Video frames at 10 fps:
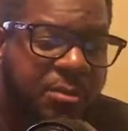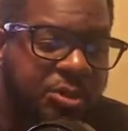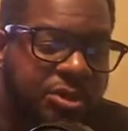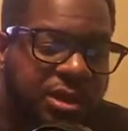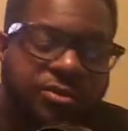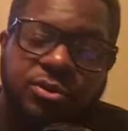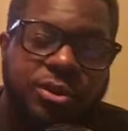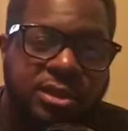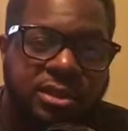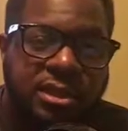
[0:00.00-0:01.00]
But you never
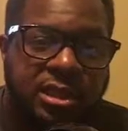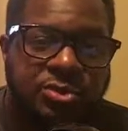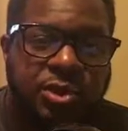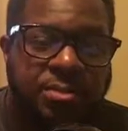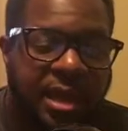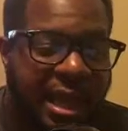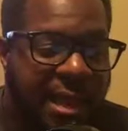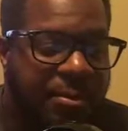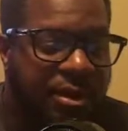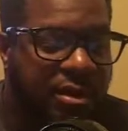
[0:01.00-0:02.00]
know in these leagues what might
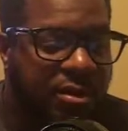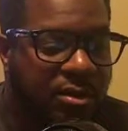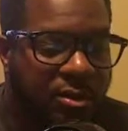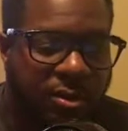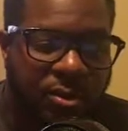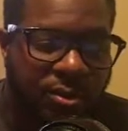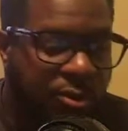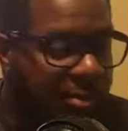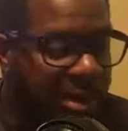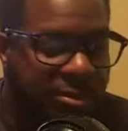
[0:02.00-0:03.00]
happen or
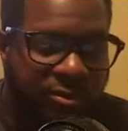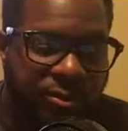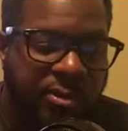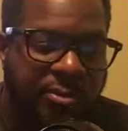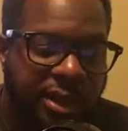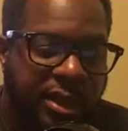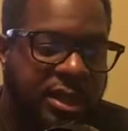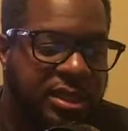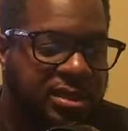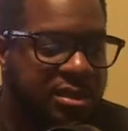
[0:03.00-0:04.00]
who might perform. But
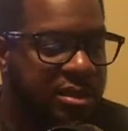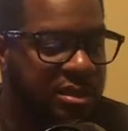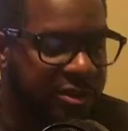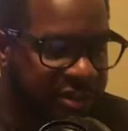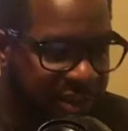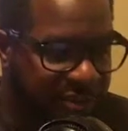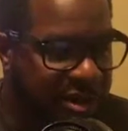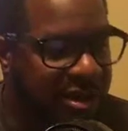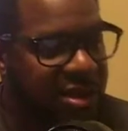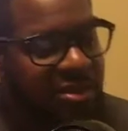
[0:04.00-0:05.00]
he's the
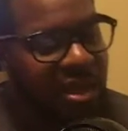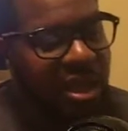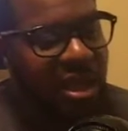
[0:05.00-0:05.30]
favorite in this.